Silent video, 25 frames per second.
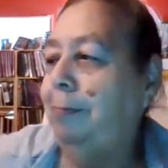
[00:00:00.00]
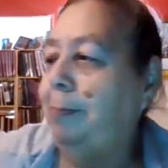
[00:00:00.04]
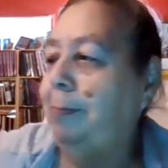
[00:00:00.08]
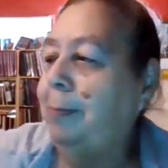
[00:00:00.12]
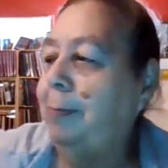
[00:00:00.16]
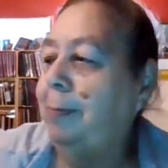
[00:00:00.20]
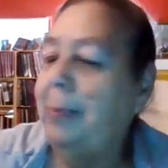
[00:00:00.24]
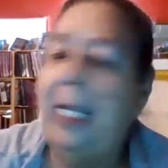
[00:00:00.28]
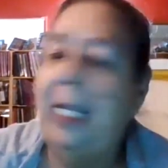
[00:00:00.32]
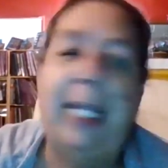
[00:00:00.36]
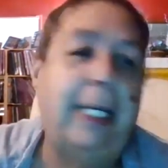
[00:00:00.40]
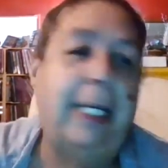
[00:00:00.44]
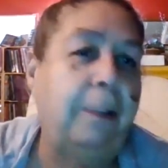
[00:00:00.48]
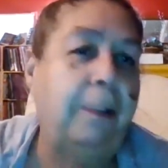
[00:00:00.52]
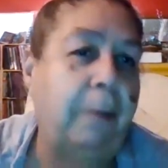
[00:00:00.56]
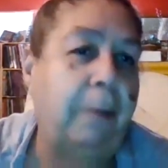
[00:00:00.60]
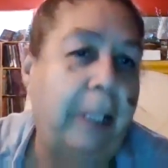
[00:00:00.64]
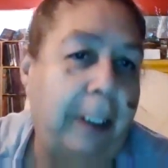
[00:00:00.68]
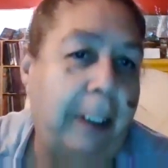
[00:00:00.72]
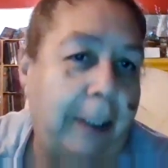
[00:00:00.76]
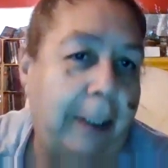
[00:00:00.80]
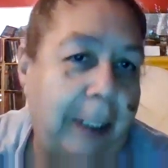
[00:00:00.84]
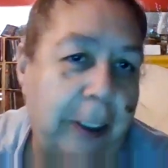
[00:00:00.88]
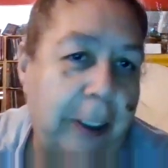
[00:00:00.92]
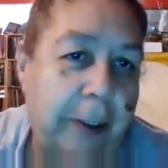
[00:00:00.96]

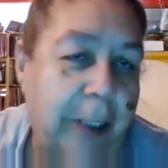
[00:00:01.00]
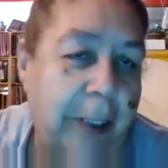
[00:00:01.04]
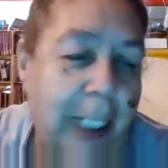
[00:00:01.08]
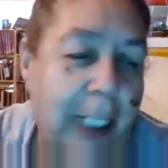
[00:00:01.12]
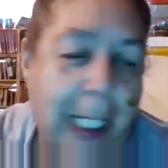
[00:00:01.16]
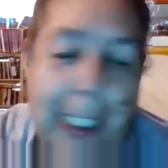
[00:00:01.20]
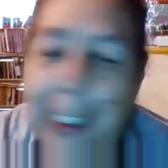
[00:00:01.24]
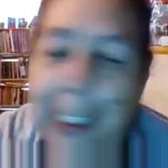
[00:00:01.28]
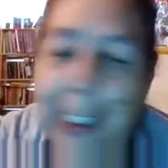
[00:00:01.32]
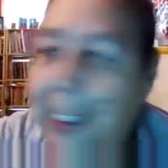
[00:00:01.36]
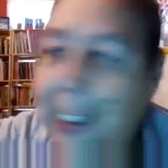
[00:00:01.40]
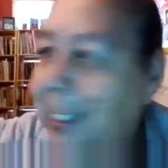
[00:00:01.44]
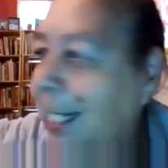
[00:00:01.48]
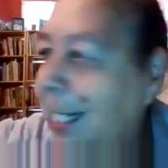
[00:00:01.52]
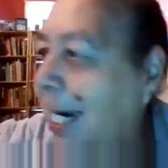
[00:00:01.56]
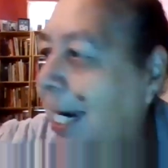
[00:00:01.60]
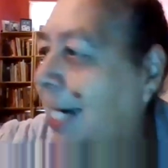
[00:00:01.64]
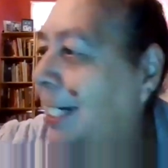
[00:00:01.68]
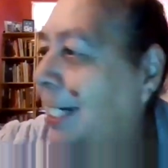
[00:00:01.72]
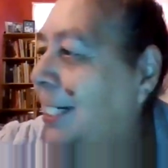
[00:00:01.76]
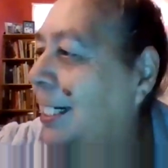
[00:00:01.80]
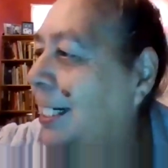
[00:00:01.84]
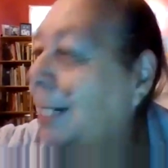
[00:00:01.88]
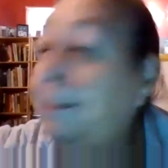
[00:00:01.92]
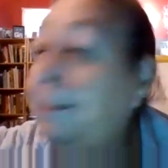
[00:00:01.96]
anywhere in the United
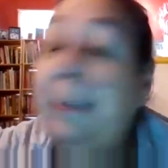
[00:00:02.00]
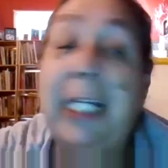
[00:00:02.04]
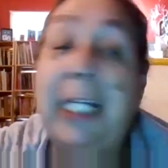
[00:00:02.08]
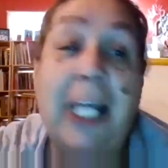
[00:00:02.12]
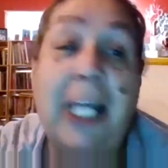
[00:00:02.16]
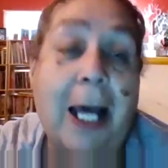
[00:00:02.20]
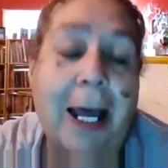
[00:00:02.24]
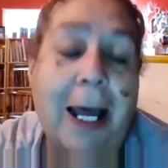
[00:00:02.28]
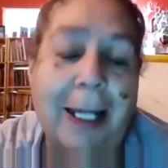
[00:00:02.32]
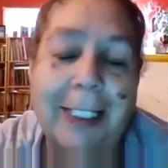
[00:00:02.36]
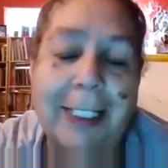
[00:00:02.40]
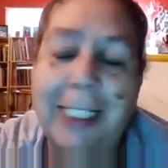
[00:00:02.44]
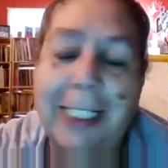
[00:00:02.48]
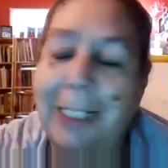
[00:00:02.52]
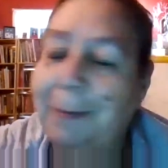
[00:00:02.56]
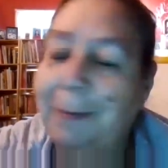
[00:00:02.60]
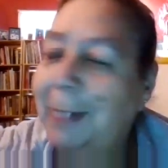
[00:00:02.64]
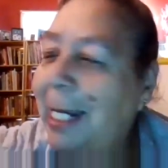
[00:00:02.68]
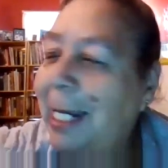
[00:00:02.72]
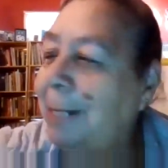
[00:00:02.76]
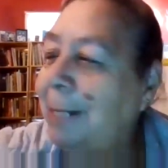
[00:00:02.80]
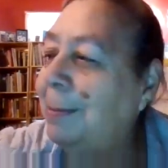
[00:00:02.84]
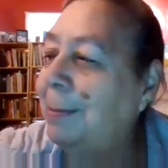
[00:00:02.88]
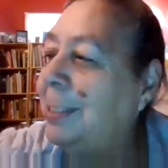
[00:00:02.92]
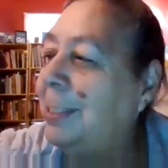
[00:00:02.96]
States and beyond
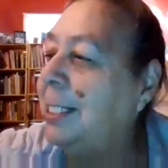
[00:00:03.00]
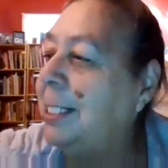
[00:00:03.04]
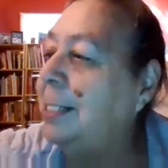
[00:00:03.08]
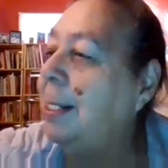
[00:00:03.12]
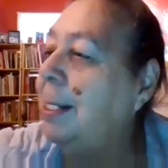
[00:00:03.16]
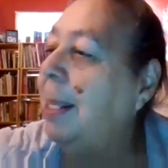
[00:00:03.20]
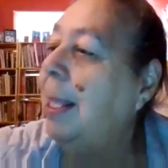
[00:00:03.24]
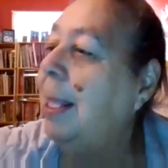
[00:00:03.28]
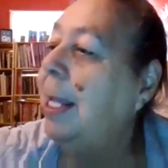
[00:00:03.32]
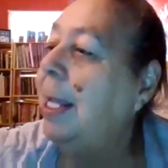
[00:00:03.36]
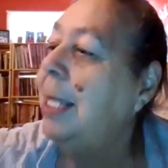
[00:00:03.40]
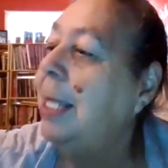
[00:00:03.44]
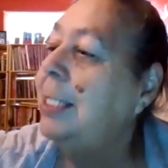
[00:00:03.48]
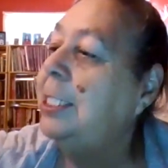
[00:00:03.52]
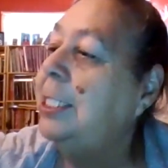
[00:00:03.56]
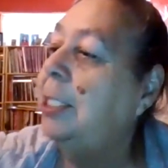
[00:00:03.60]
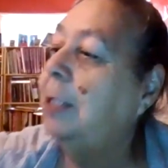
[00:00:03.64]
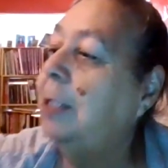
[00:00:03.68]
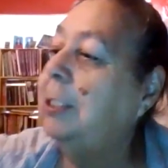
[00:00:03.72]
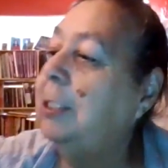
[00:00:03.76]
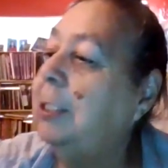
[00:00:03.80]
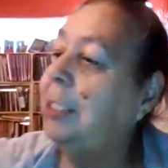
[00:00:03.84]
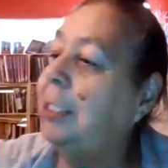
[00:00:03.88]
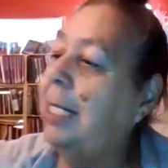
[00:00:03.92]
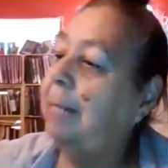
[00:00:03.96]
sometimes.
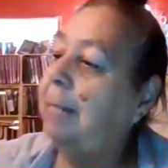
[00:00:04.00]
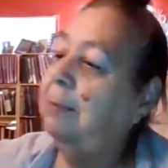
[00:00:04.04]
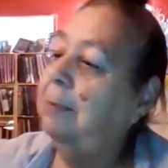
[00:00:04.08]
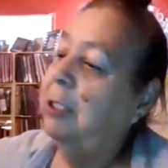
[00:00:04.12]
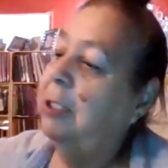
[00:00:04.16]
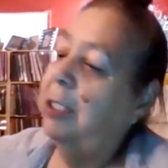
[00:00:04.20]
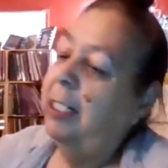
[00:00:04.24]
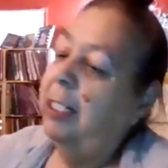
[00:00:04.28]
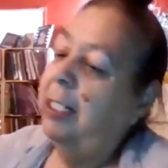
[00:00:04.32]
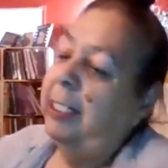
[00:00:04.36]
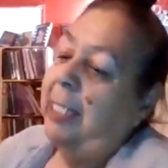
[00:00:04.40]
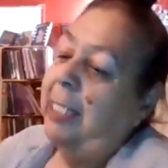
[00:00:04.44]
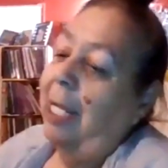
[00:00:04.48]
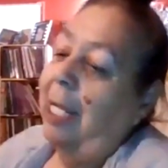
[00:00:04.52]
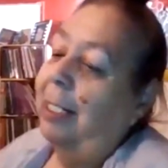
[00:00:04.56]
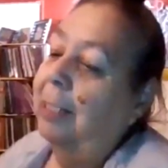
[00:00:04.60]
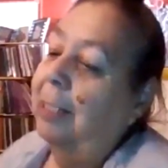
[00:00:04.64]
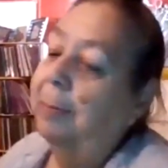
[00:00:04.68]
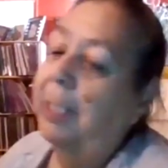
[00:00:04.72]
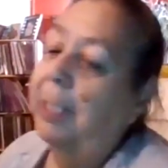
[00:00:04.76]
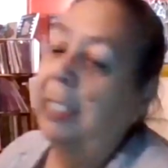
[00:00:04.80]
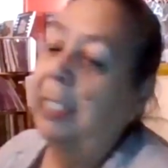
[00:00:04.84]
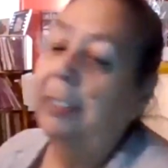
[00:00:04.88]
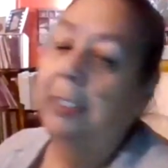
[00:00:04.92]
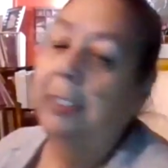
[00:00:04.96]
So today we're going to talk
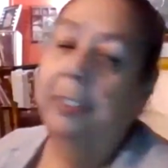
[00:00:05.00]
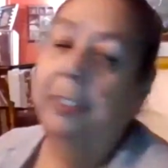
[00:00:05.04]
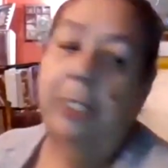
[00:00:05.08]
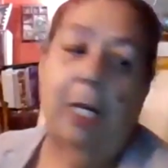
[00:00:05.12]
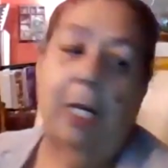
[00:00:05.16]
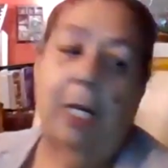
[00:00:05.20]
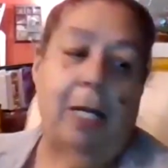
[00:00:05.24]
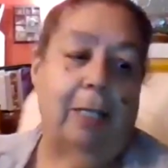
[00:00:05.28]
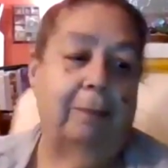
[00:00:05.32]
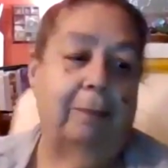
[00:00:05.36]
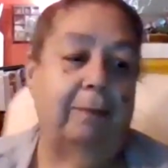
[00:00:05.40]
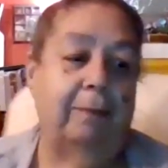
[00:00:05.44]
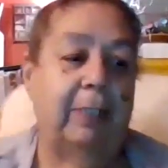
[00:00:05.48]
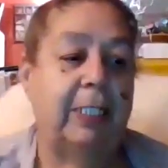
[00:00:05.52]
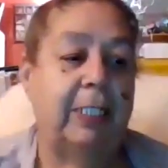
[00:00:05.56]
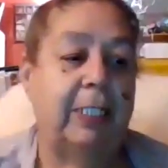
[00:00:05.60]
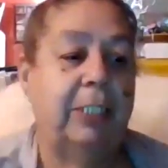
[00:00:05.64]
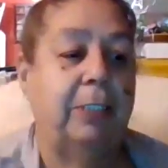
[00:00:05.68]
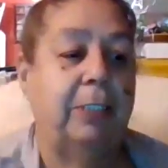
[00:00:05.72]
about the Tongva. So